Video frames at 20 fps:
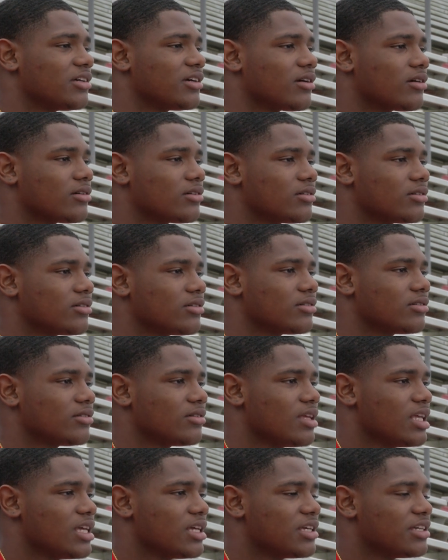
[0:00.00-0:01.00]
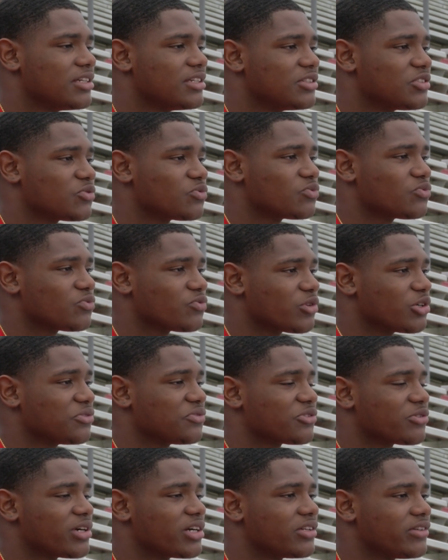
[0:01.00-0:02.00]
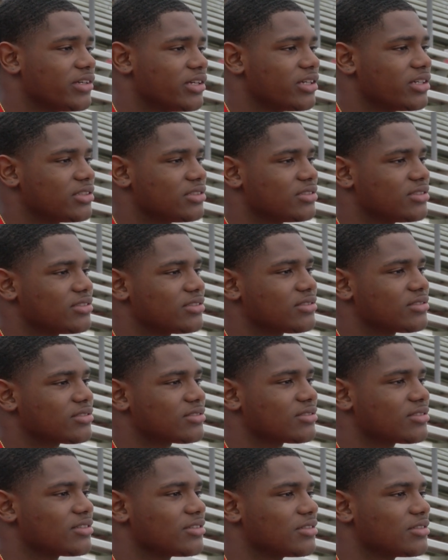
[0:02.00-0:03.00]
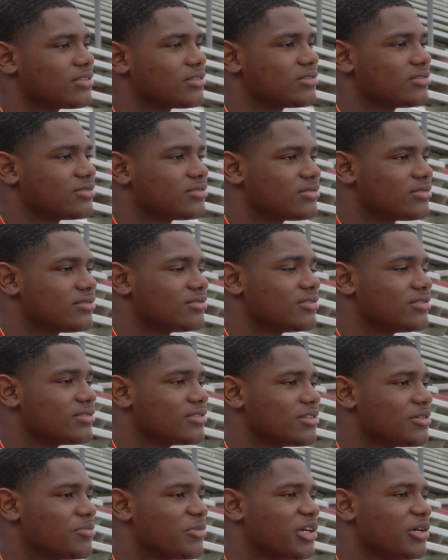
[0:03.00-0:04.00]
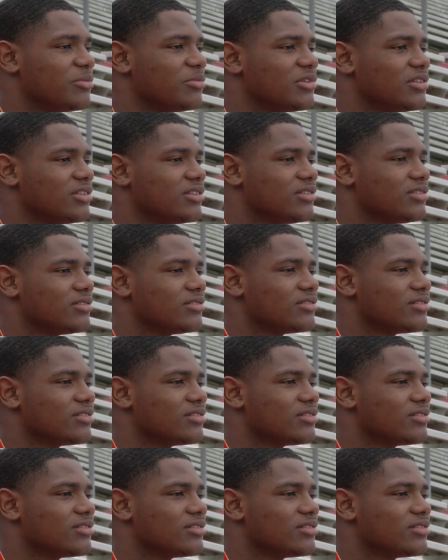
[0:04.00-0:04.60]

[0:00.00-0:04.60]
that. It's rough around the edges. It made me